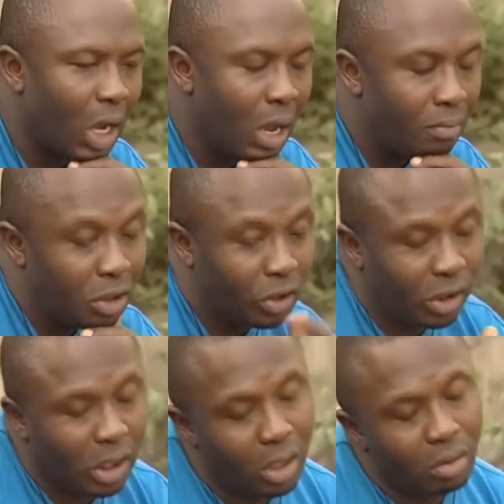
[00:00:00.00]
You
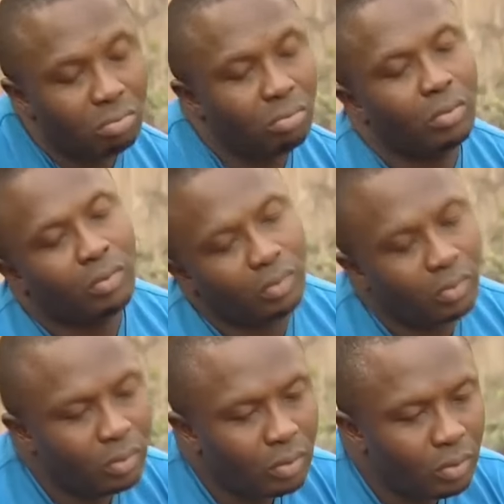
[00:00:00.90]
see,
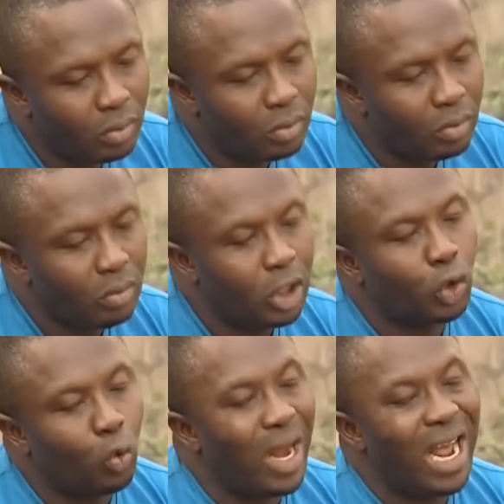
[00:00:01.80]

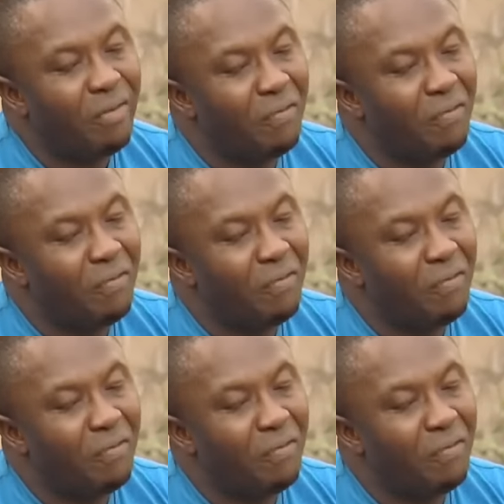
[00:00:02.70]
this one are the